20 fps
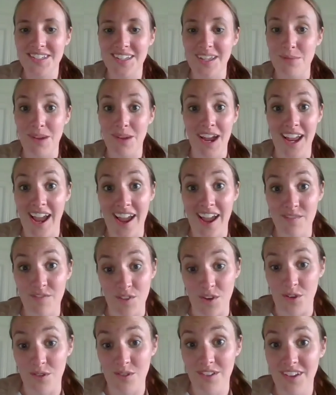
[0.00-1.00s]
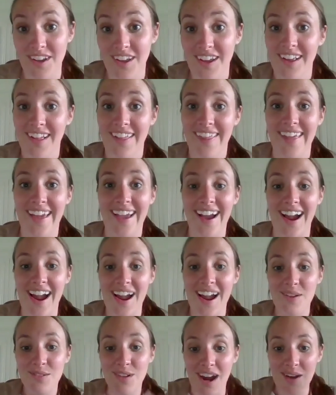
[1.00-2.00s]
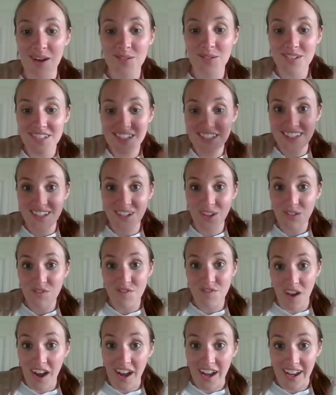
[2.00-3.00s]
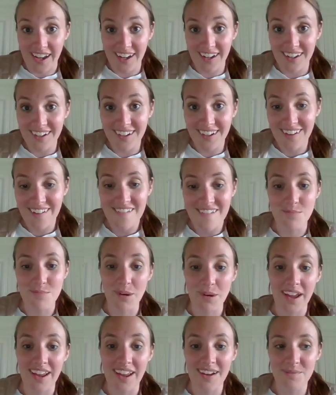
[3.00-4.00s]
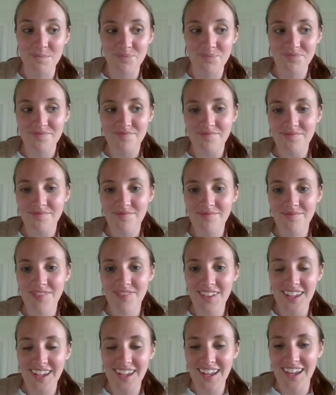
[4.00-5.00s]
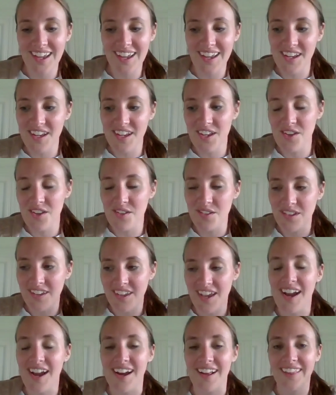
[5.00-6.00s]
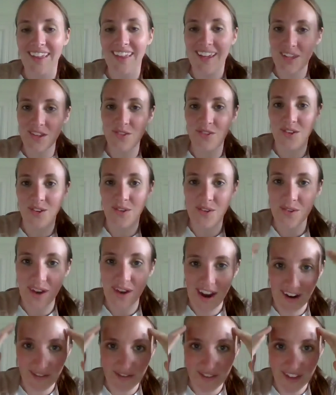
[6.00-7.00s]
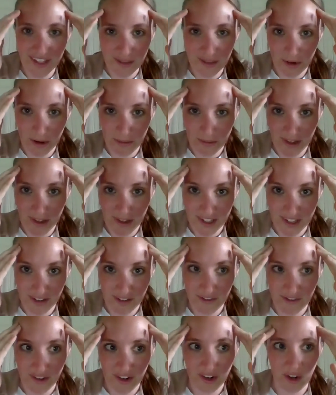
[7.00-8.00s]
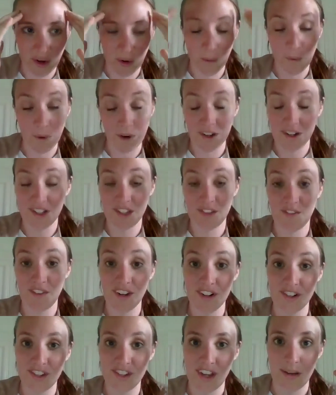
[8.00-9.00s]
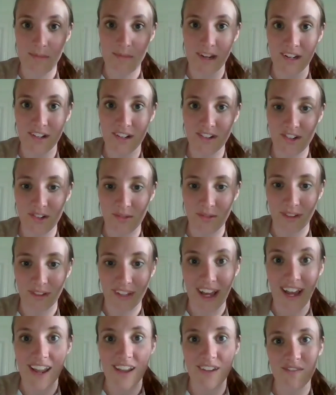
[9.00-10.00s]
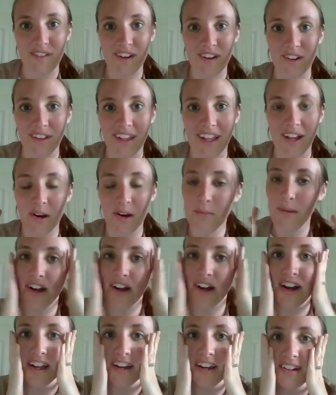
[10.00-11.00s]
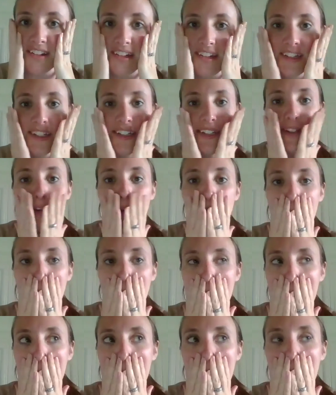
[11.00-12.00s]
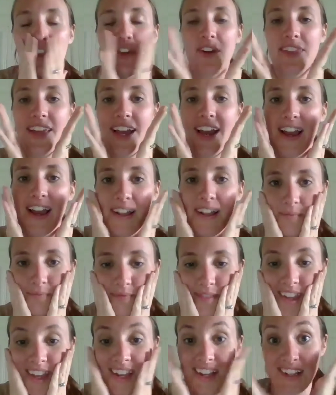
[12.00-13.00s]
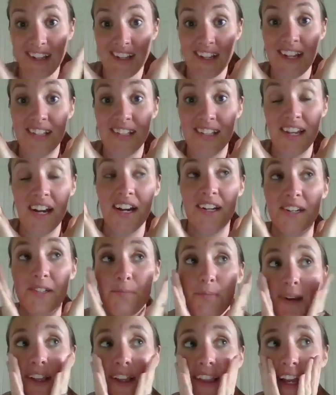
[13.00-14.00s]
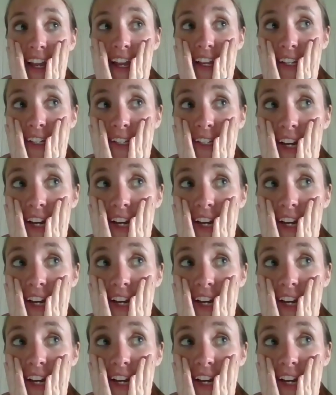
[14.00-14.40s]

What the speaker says: to sleep, I had food, like I was still fine. But yeah, like you have these moments of your worst fears coming to life, and you're like, oh my God, look at that. It sucks, but like